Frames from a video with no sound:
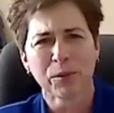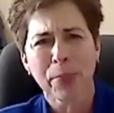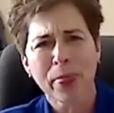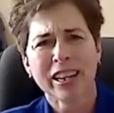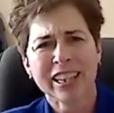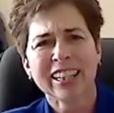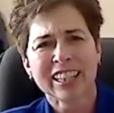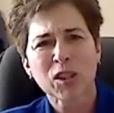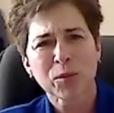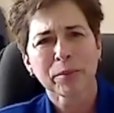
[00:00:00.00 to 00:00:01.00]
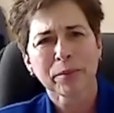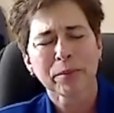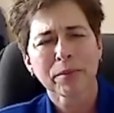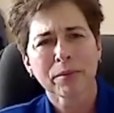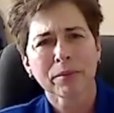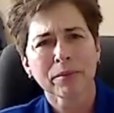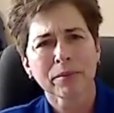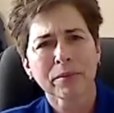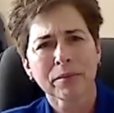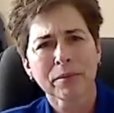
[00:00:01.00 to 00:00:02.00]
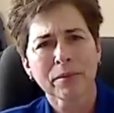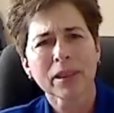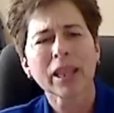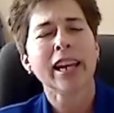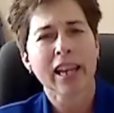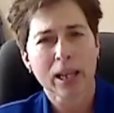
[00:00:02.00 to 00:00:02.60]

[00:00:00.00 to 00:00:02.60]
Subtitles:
yeah, I think we consider like Camden County to be really